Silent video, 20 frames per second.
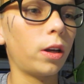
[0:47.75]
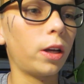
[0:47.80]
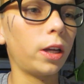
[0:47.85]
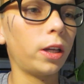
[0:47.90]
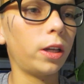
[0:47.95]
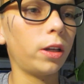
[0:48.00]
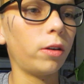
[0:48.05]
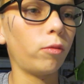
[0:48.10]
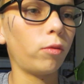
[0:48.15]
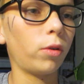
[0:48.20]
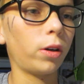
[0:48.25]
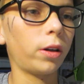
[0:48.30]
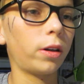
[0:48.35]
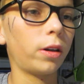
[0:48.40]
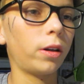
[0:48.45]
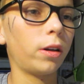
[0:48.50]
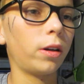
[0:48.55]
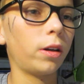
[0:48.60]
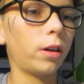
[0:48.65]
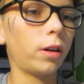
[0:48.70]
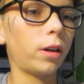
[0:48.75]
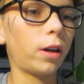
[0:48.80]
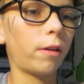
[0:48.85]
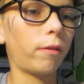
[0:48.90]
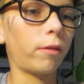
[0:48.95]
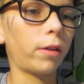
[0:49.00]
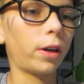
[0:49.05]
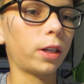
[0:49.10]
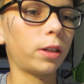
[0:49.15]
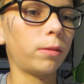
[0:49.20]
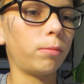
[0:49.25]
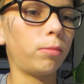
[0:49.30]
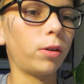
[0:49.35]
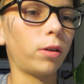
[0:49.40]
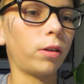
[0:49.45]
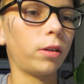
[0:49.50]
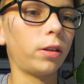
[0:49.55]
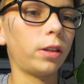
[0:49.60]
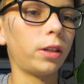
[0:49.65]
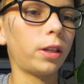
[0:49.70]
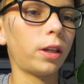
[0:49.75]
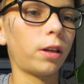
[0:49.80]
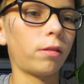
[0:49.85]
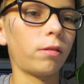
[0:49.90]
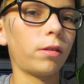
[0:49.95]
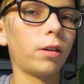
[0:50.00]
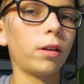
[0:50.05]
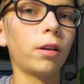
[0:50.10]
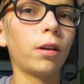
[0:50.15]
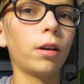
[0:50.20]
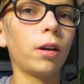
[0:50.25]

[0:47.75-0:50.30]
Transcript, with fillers: It didn't work. I forgot to put on the sound.